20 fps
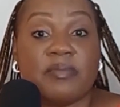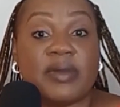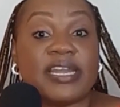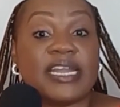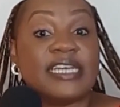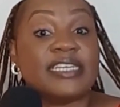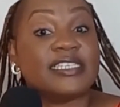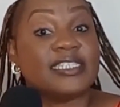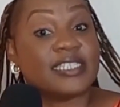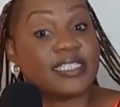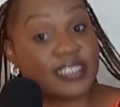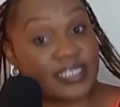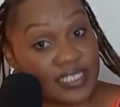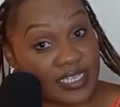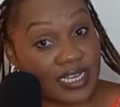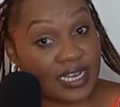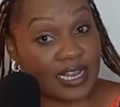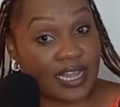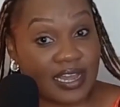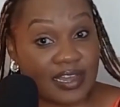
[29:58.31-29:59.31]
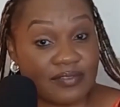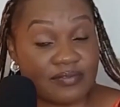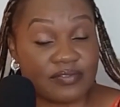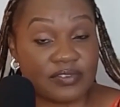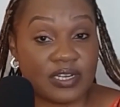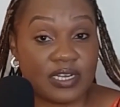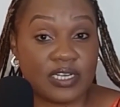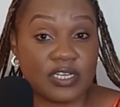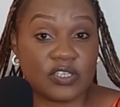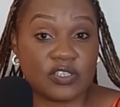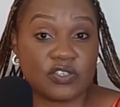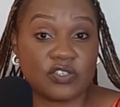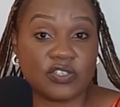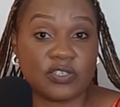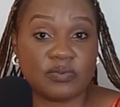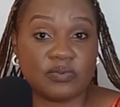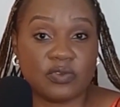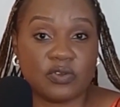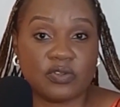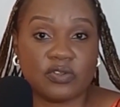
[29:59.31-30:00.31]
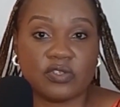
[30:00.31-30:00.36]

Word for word: but I still have relationship